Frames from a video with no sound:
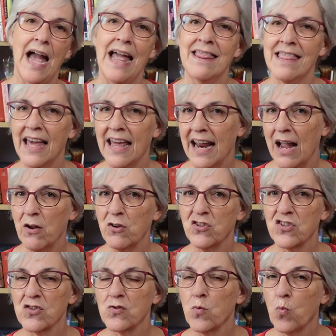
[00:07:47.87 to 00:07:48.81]
and then I
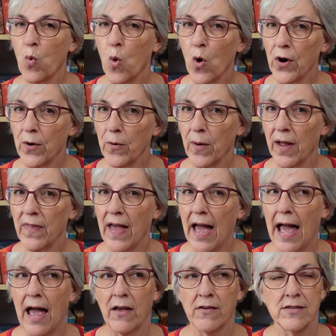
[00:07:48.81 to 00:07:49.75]
just wore it around the
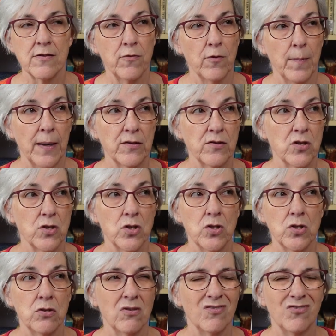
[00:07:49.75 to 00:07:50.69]
house for about
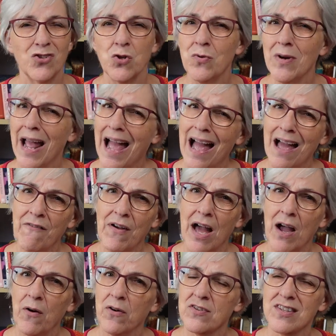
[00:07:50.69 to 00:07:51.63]
2.5
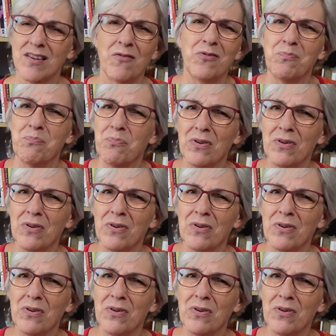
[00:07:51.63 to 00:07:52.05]
hours of